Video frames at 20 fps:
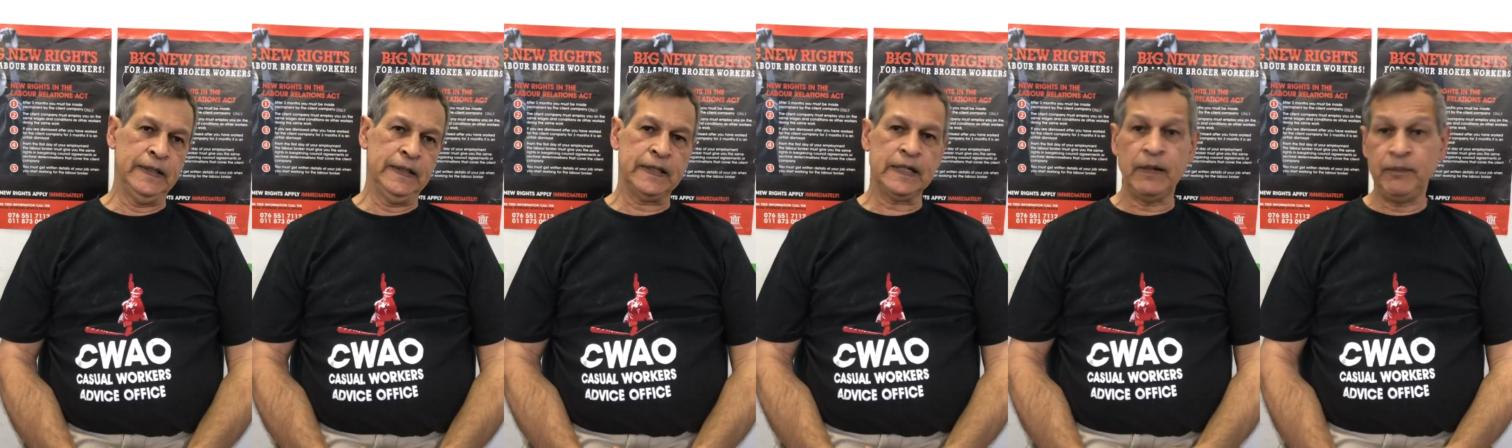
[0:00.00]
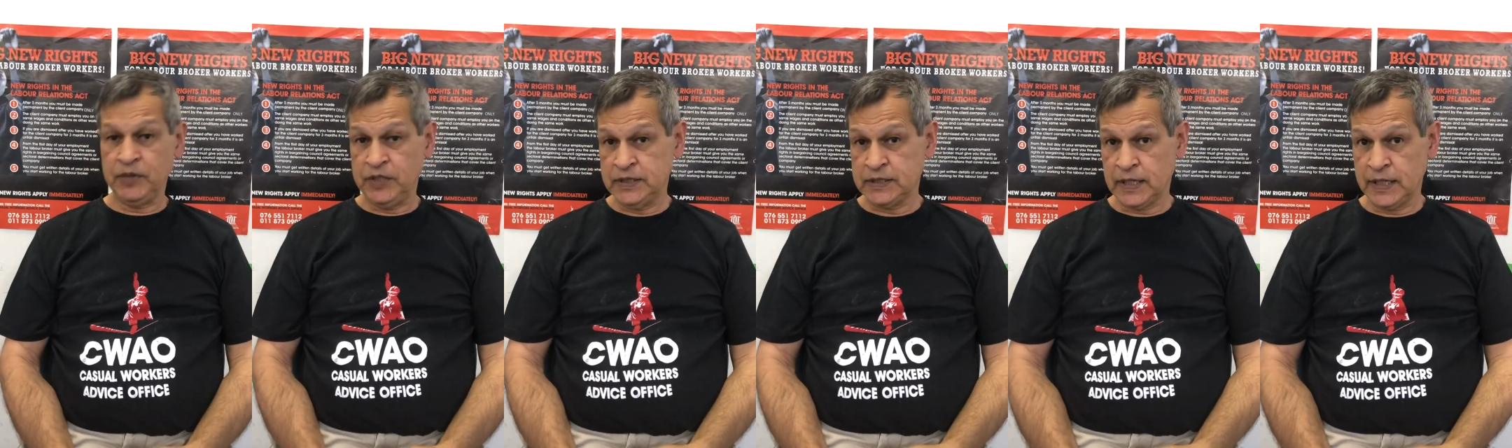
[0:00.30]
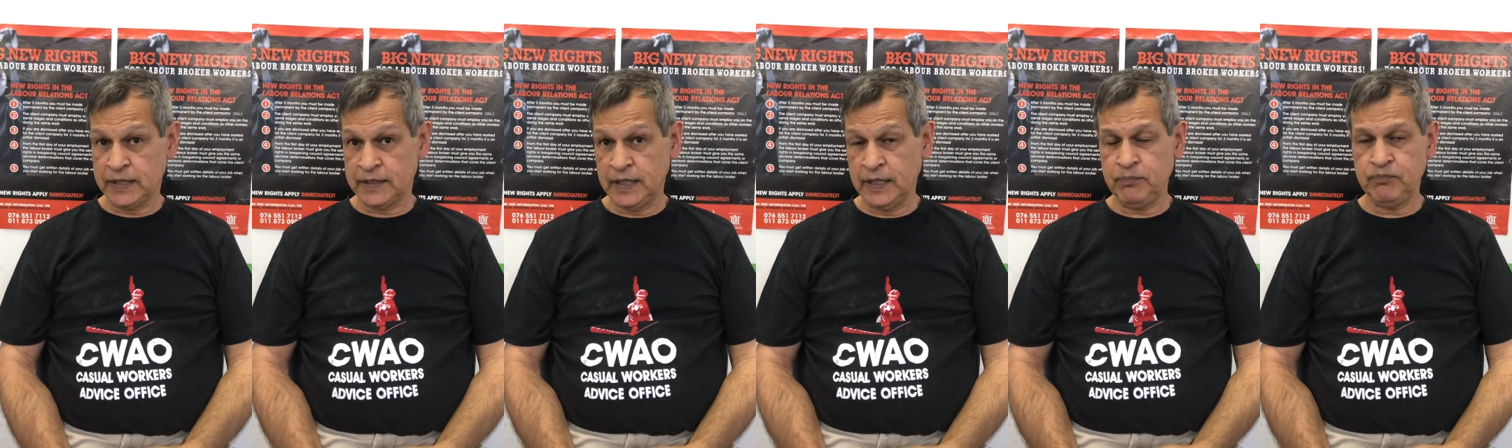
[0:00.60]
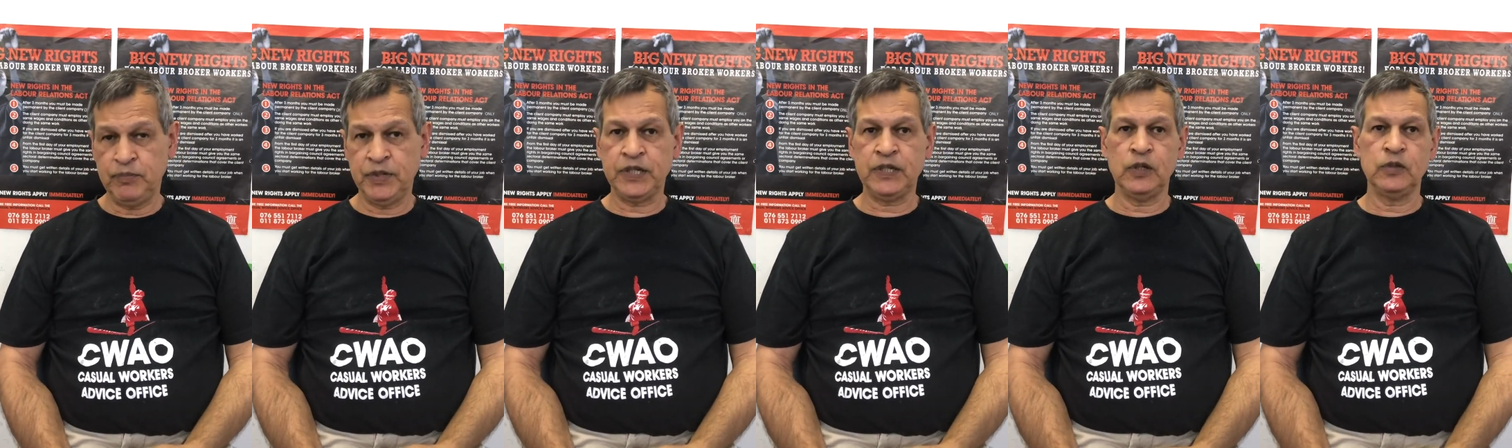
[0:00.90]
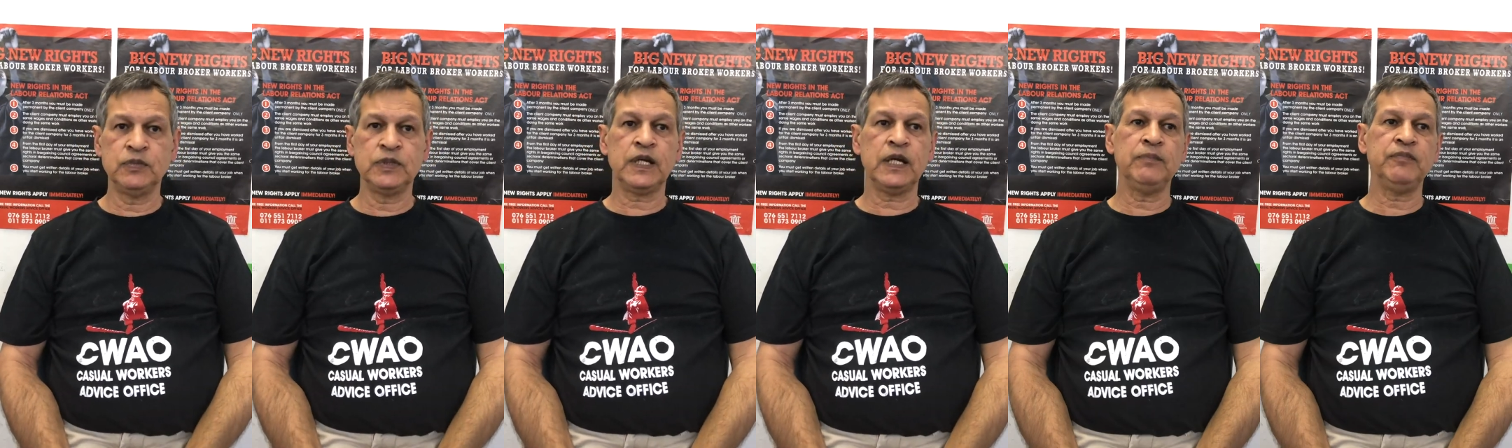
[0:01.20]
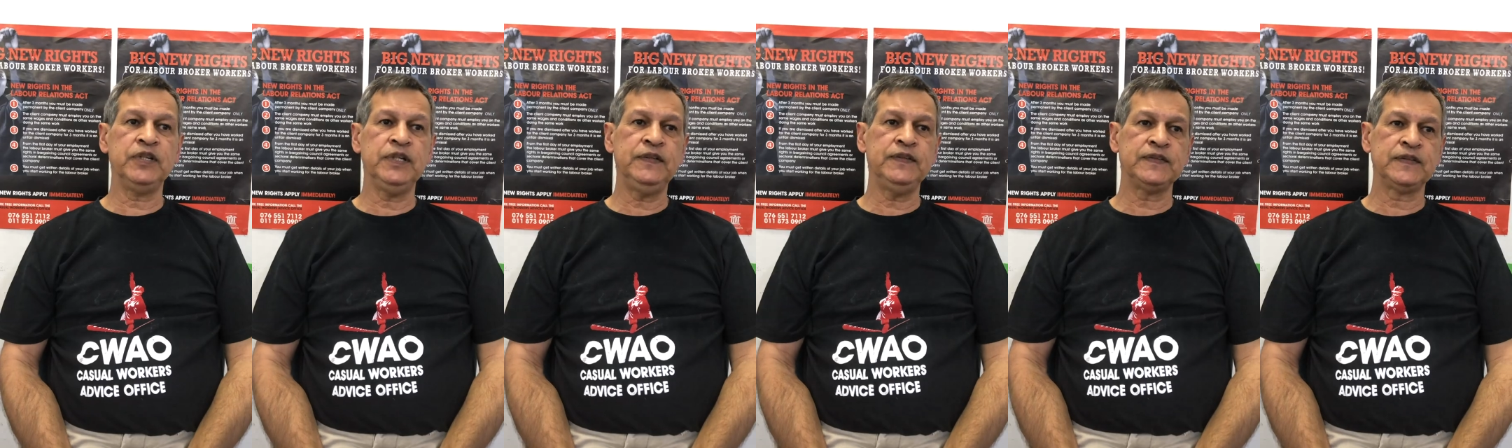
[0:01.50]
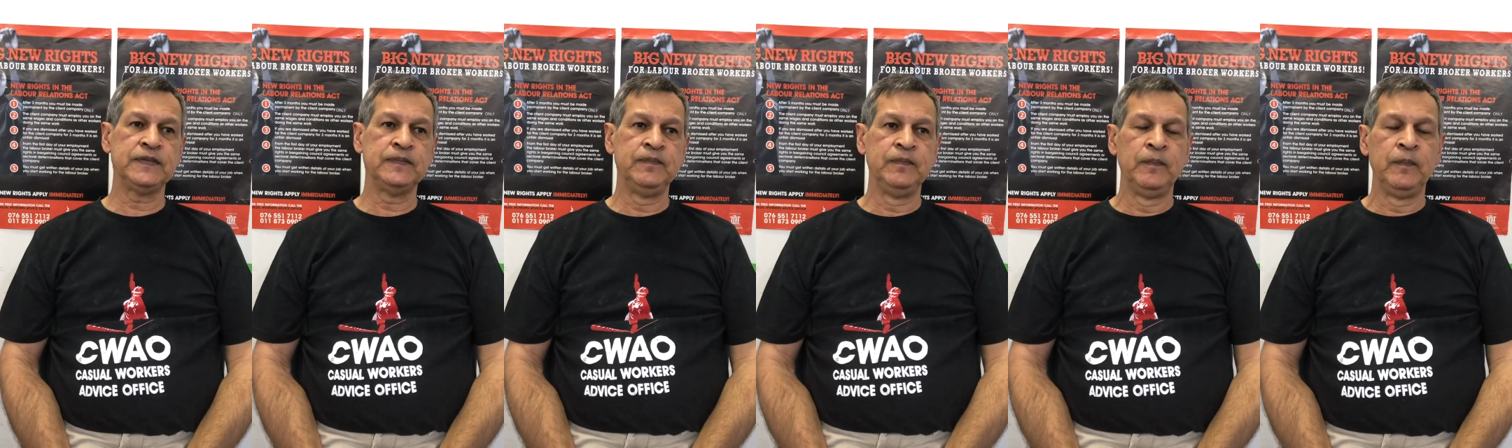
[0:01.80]
companies like that, big global
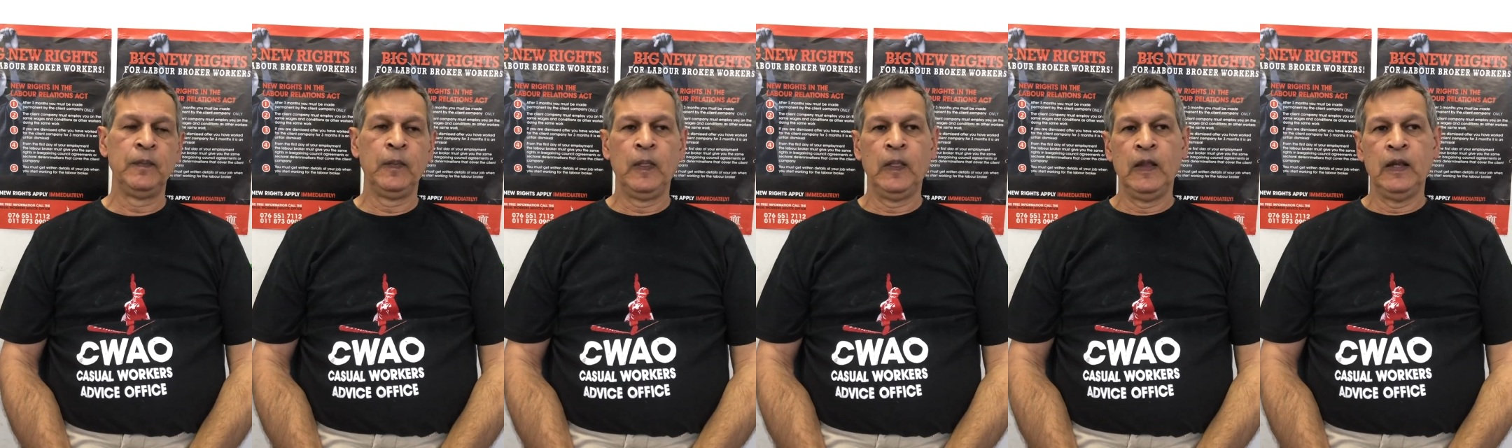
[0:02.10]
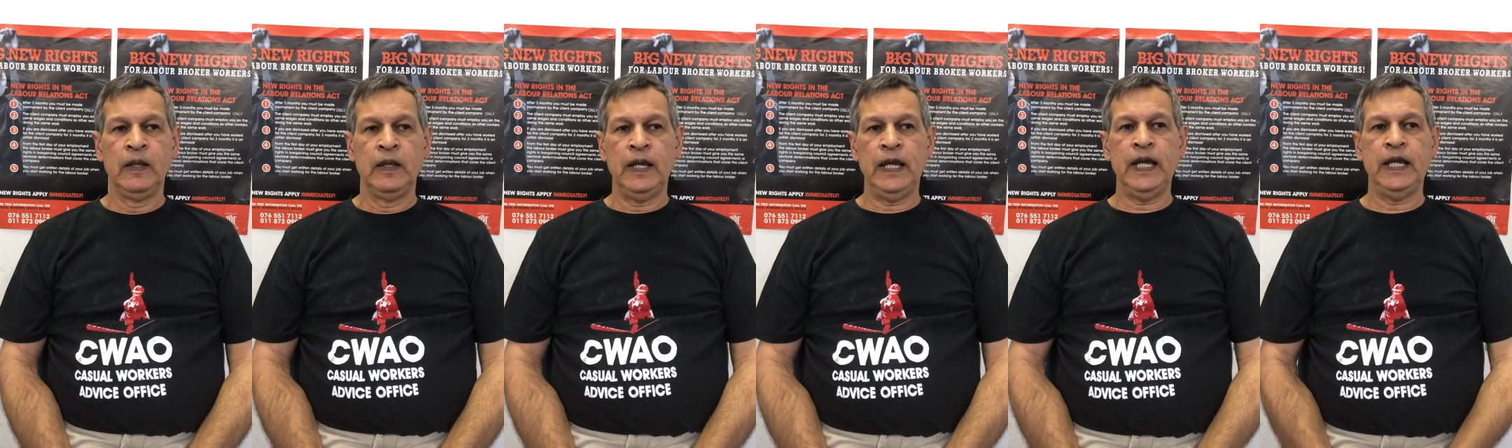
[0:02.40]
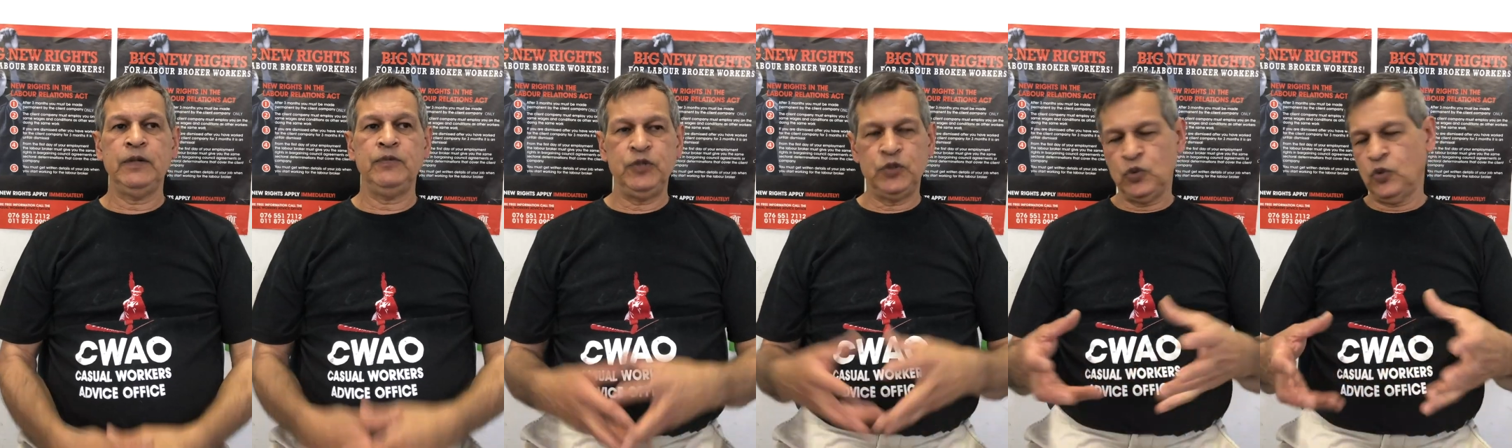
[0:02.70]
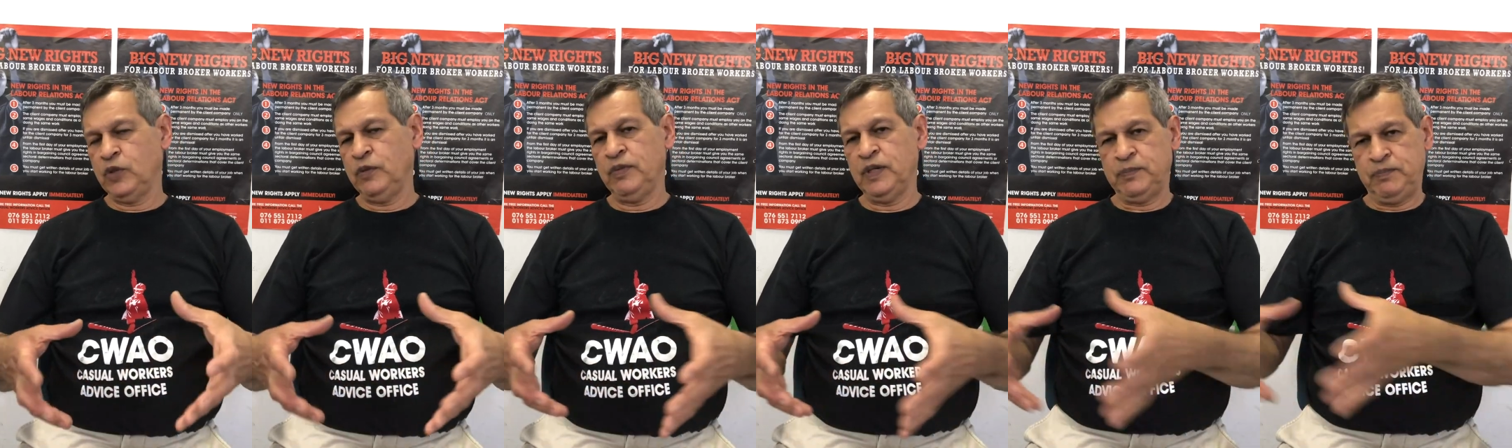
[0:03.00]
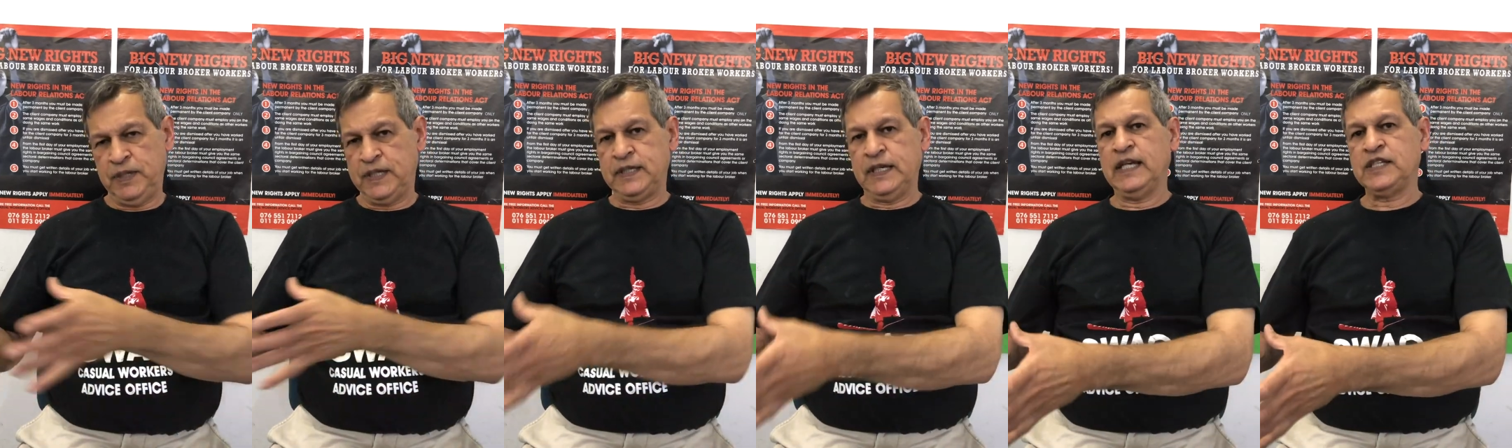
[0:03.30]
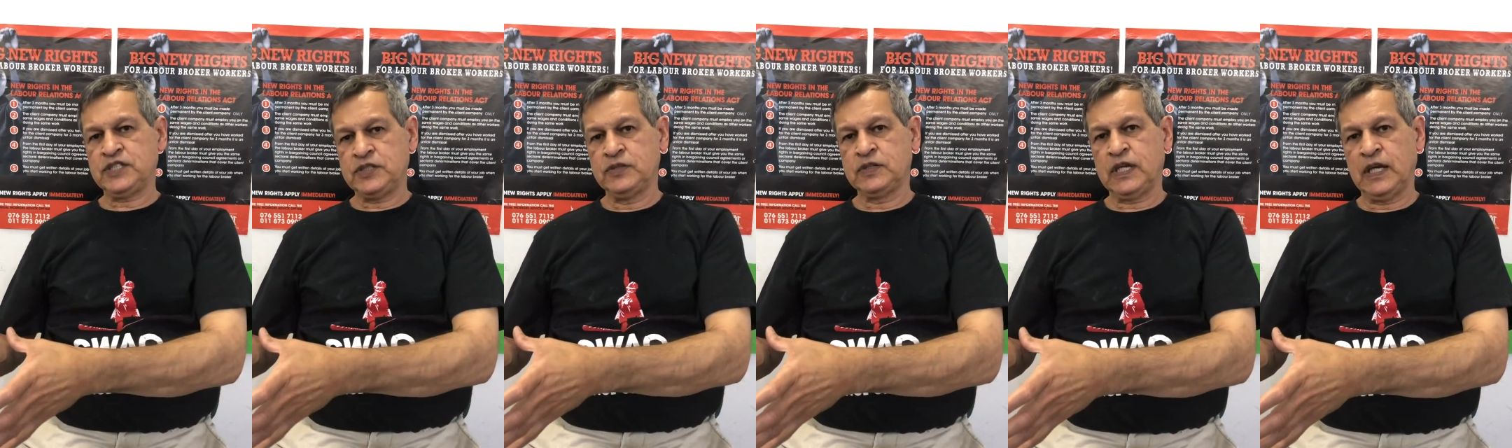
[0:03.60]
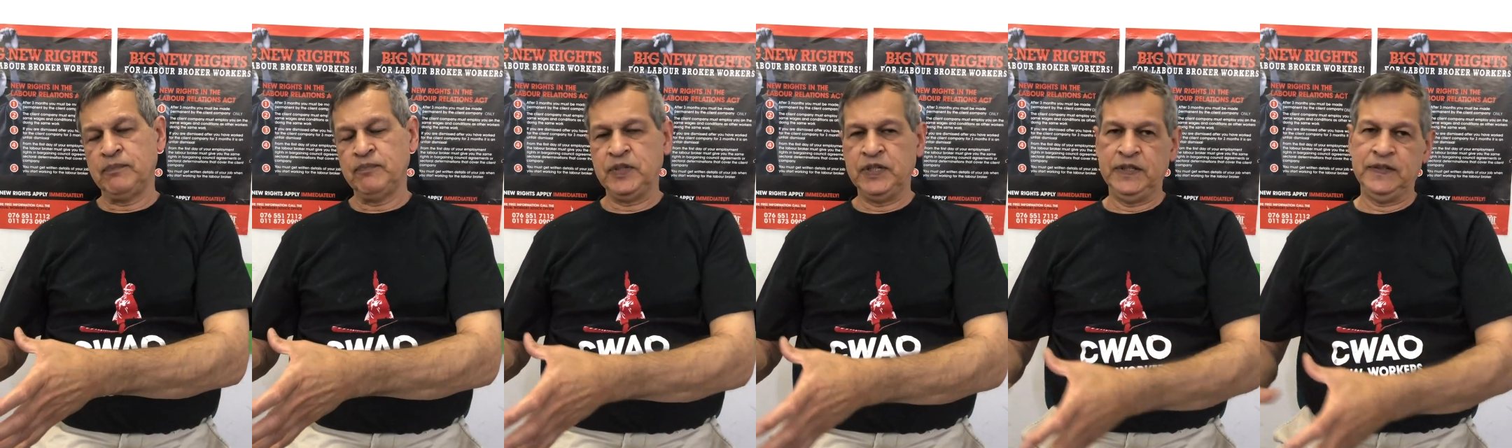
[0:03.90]
companies. And we're talking about big national
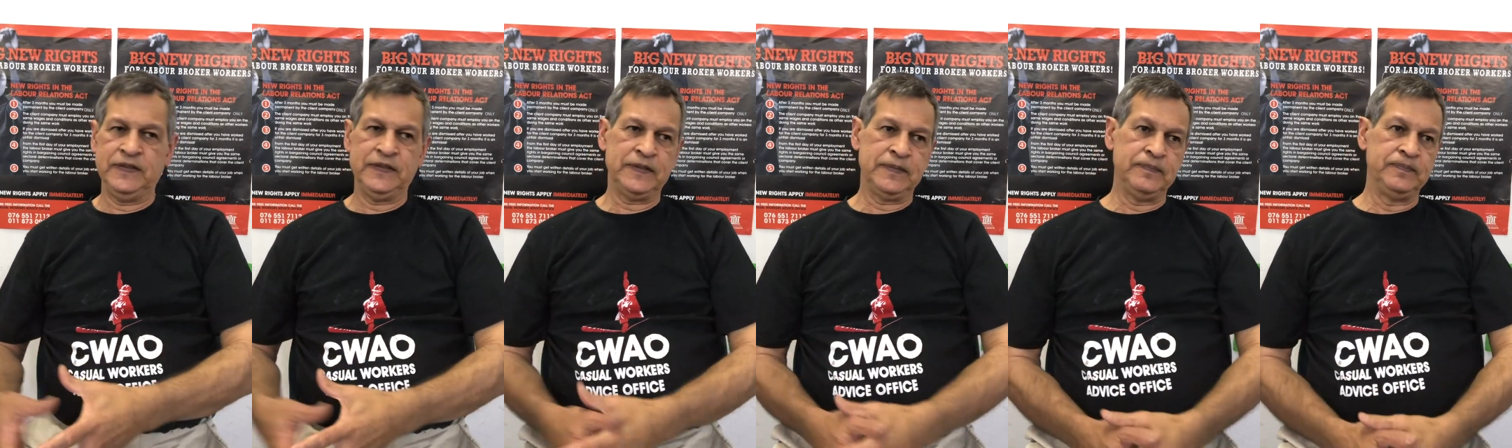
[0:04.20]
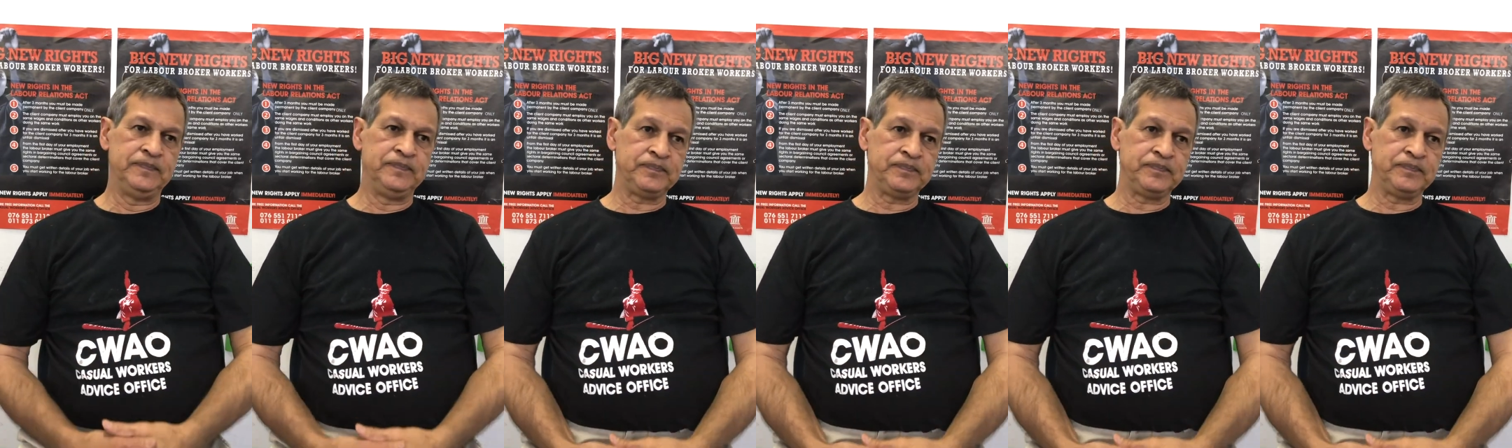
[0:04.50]
companies.